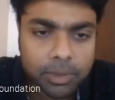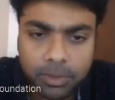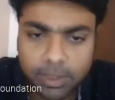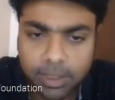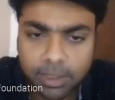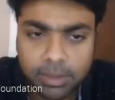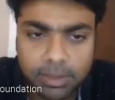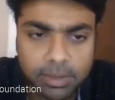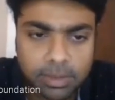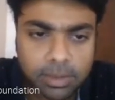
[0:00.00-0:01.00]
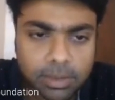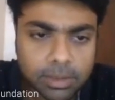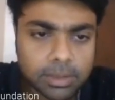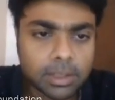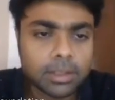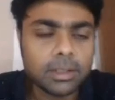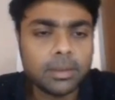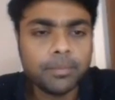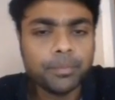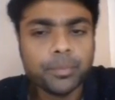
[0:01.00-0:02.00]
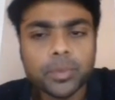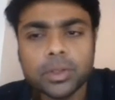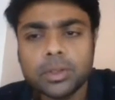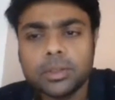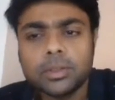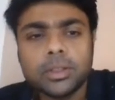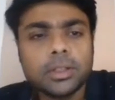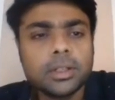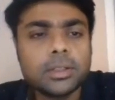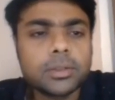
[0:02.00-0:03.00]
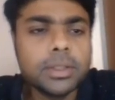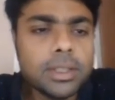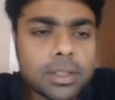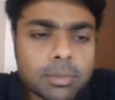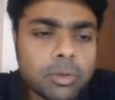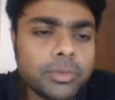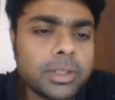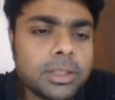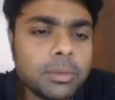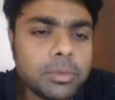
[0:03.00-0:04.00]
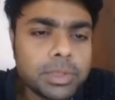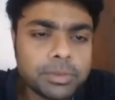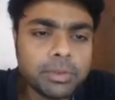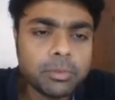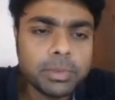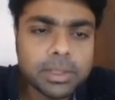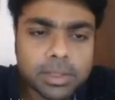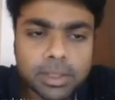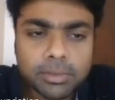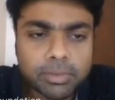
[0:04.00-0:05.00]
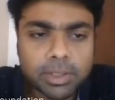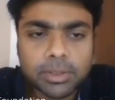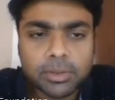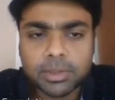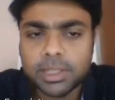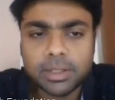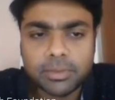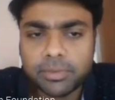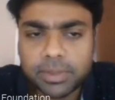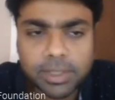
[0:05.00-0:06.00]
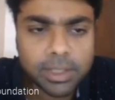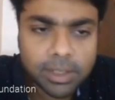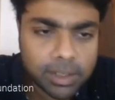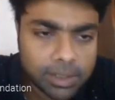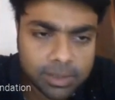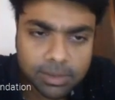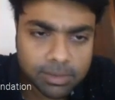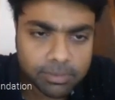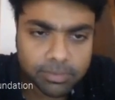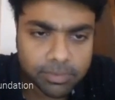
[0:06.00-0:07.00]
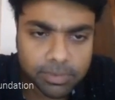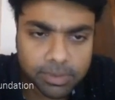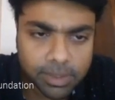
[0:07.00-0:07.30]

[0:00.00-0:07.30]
their efforts to get this done. So these are some of the terms which we would be seeing, friends. So CRR is